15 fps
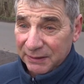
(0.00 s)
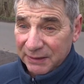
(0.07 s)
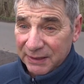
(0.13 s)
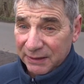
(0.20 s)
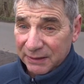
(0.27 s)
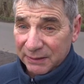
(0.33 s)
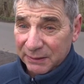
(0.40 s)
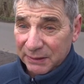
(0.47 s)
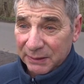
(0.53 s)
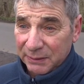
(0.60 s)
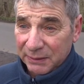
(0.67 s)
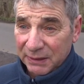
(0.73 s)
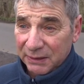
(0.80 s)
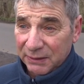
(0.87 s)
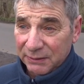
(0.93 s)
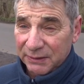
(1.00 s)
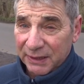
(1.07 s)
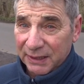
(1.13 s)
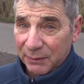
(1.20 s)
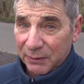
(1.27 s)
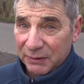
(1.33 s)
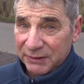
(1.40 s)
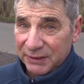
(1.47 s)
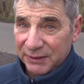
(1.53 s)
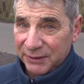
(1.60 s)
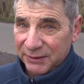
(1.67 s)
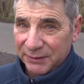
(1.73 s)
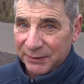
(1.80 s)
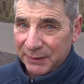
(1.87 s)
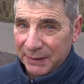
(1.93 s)
You know, we, we love that, watching
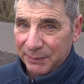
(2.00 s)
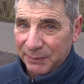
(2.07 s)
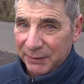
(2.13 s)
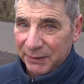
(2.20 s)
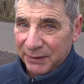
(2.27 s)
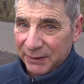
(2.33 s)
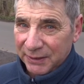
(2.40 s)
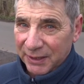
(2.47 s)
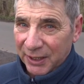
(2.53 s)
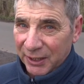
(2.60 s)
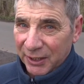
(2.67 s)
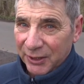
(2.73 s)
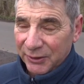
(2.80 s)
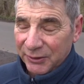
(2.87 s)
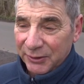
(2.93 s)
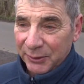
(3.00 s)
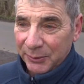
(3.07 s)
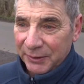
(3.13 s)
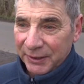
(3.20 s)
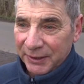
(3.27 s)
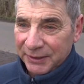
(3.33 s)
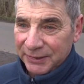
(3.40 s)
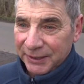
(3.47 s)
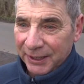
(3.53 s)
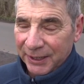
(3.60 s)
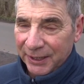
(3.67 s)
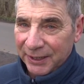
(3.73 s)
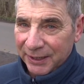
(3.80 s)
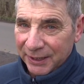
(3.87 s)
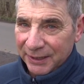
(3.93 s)
other people doing
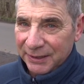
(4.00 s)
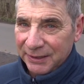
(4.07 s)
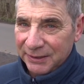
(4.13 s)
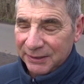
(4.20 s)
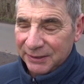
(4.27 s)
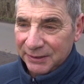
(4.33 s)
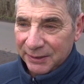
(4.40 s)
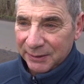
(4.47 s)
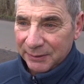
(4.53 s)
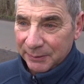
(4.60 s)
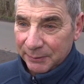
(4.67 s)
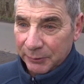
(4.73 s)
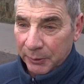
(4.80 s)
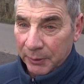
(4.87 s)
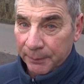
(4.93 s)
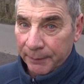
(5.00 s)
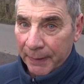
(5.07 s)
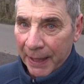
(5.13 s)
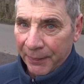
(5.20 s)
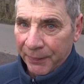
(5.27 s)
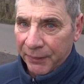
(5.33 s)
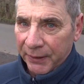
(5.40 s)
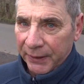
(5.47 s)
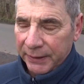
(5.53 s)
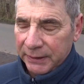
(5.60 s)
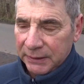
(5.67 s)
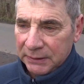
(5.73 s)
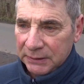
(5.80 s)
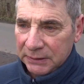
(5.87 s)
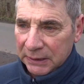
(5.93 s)
silly things and doing bad things.